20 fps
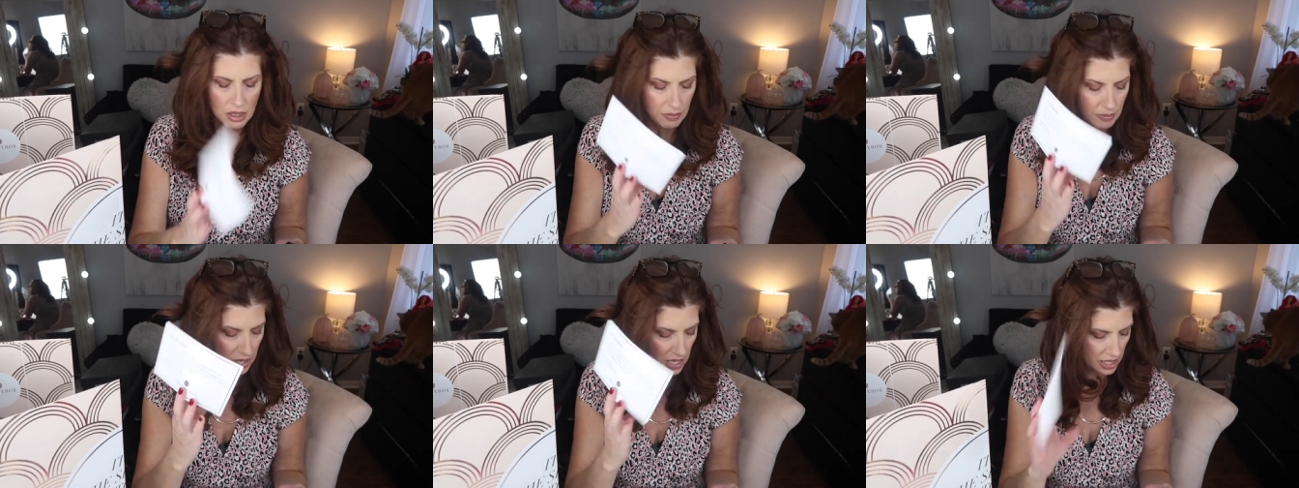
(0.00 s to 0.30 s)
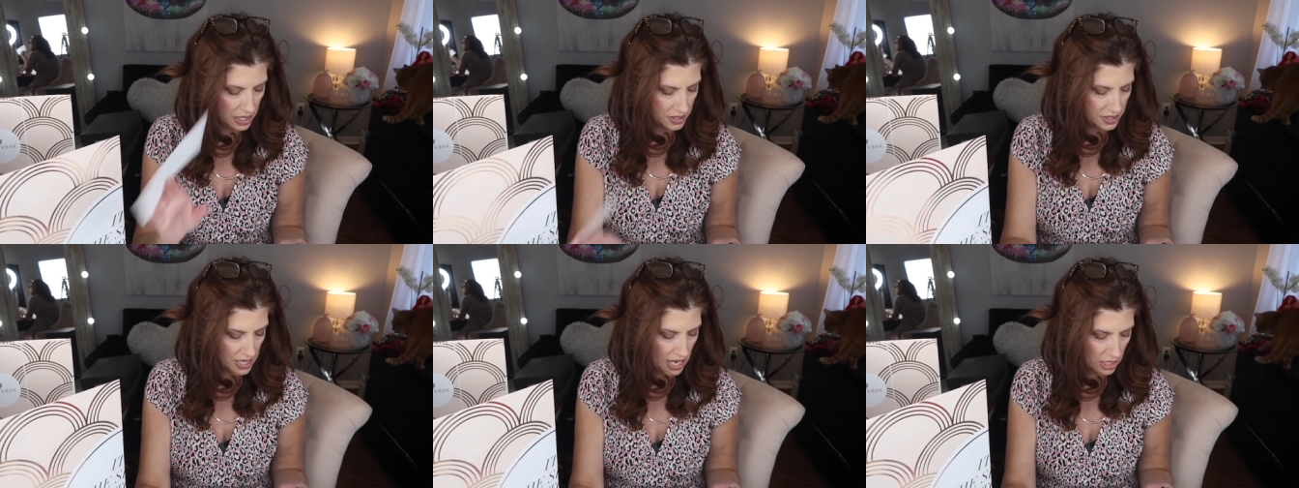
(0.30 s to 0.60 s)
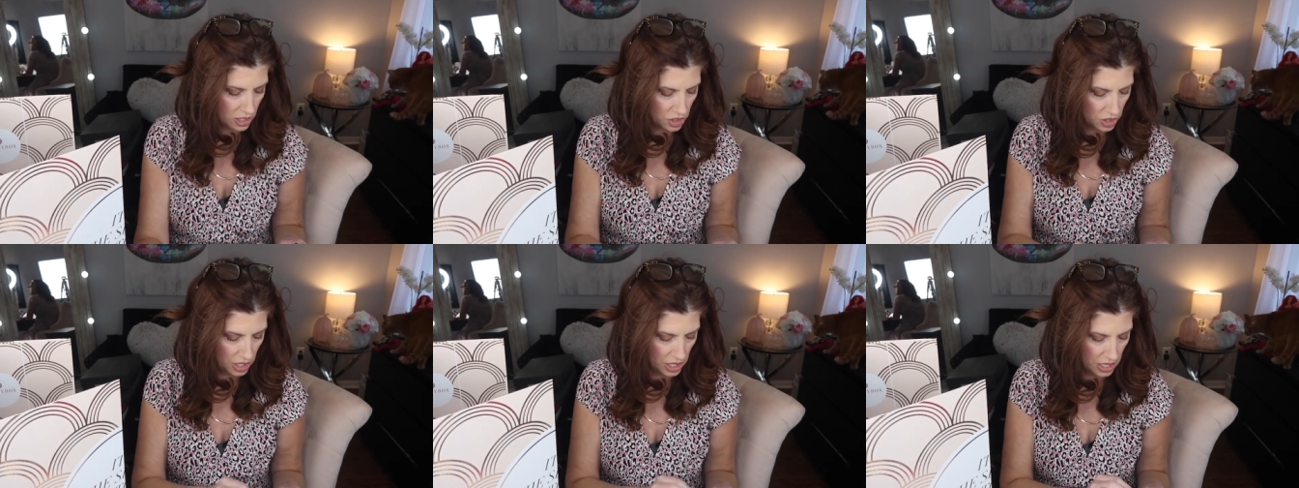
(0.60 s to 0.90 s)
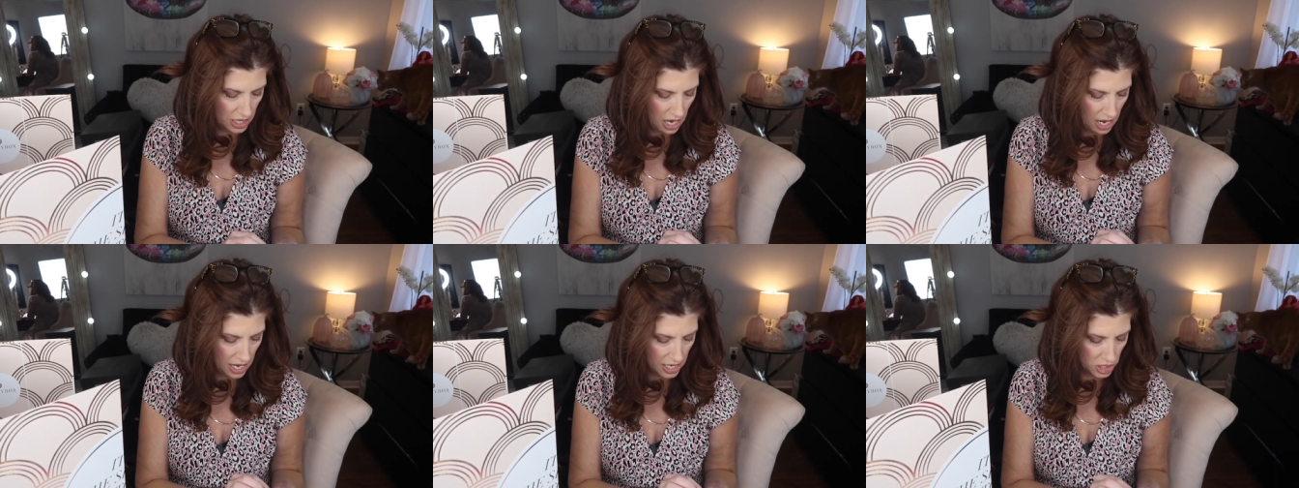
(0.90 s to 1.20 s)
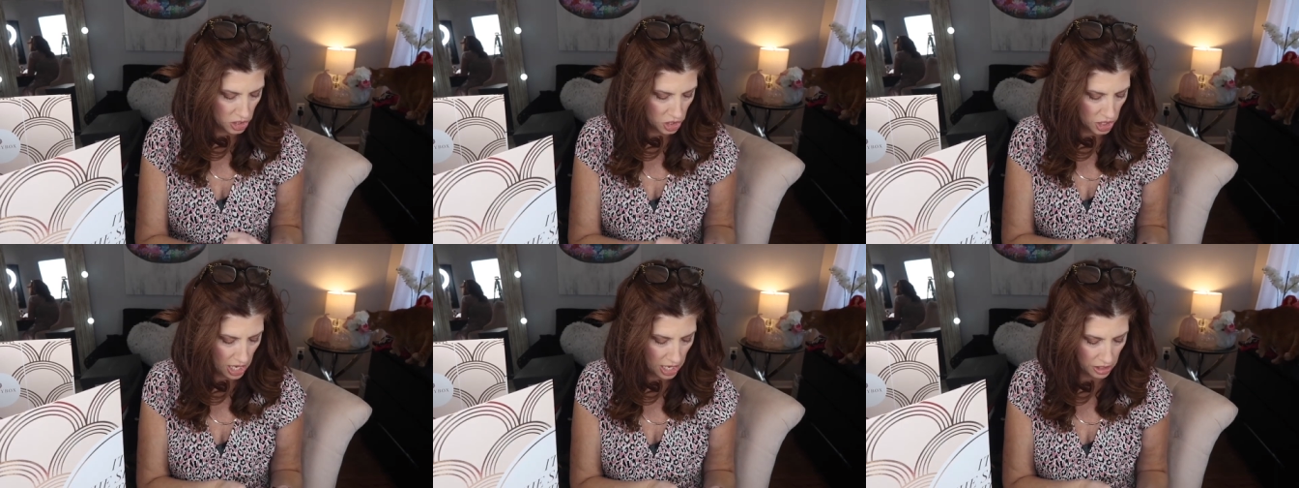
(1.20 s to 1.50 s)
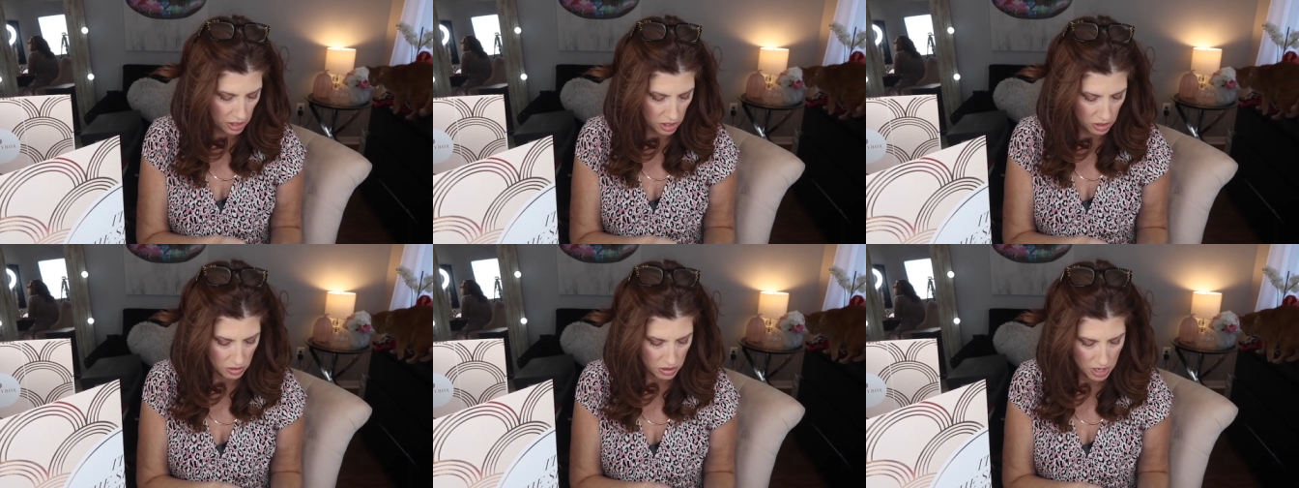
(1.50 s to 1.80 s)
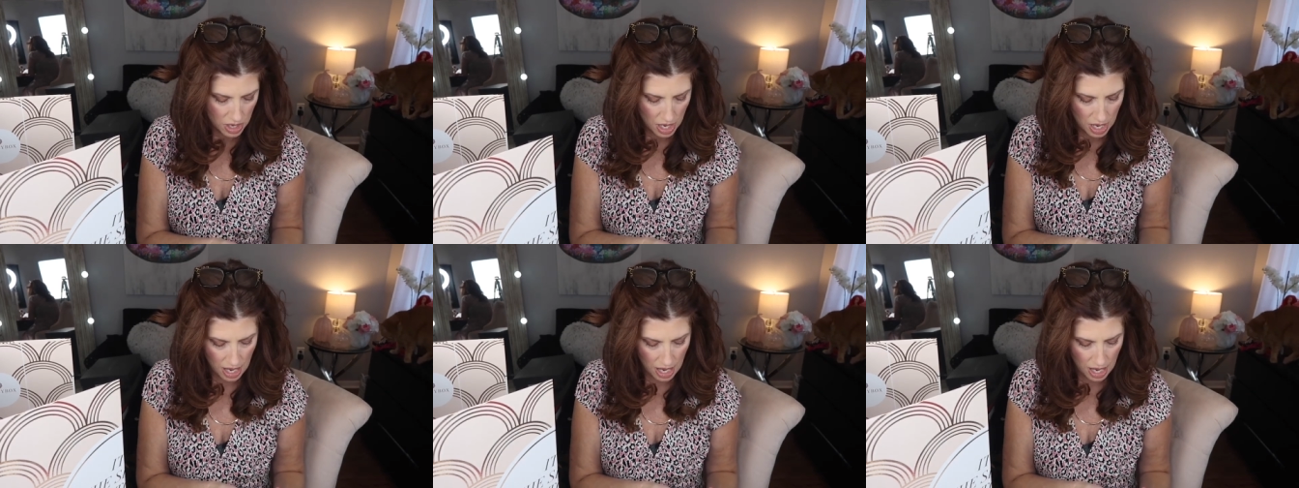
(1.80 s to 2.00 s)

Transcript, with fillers: but it's actually an eyeshadow.